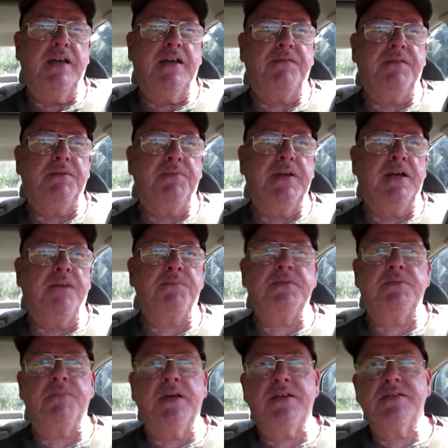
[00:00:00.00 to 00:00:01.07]
I have to pick up
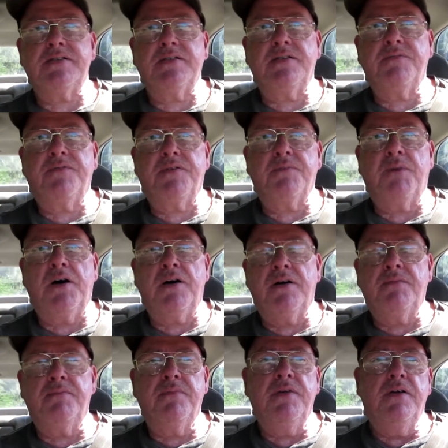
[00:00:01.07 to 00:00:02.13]
some medicine for
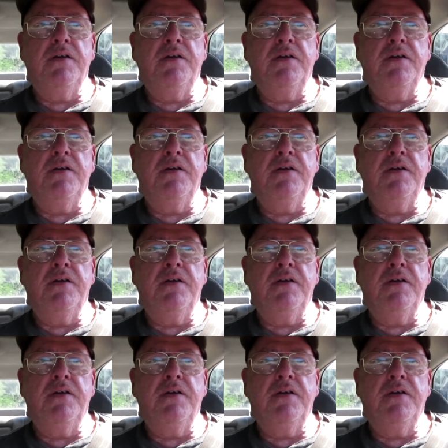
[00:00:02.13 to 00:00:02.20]
mom